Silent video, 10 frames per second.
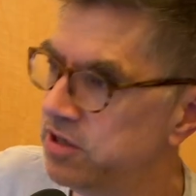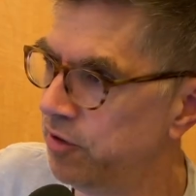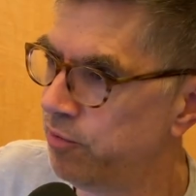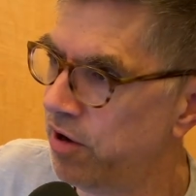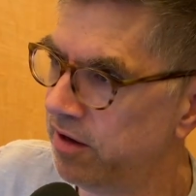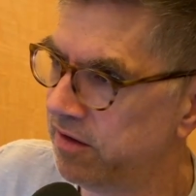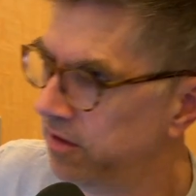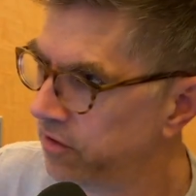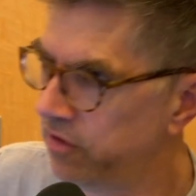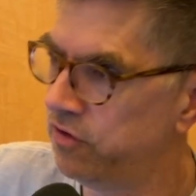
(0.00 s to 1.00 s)
product
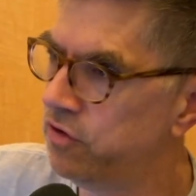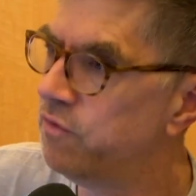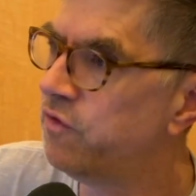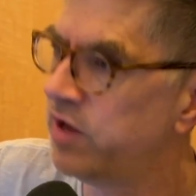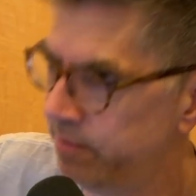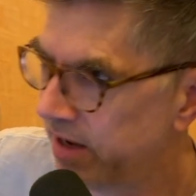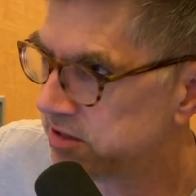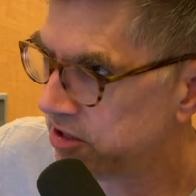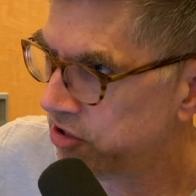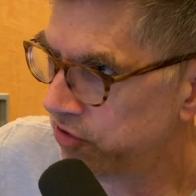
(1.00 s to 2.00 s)
and feeding back
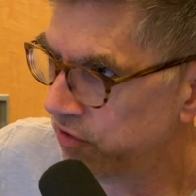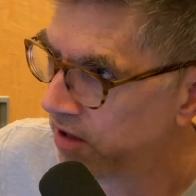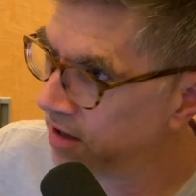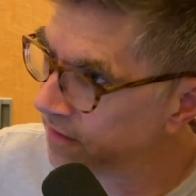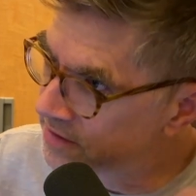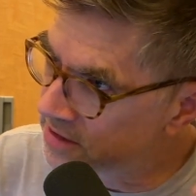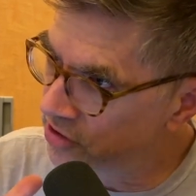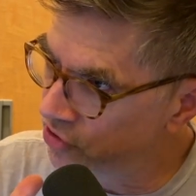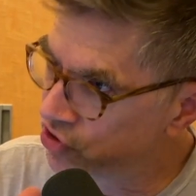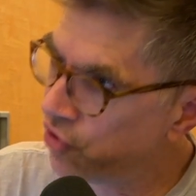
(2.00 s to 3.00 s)
to Q. This is
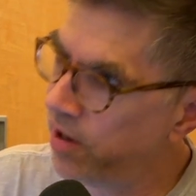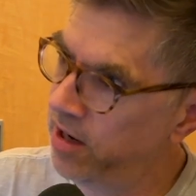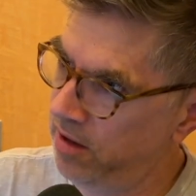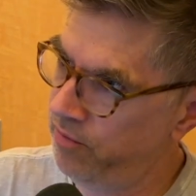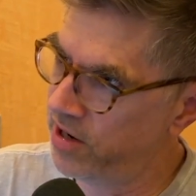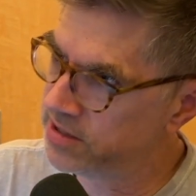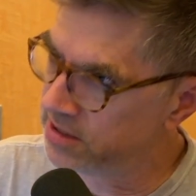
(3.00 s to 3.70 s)
your training process.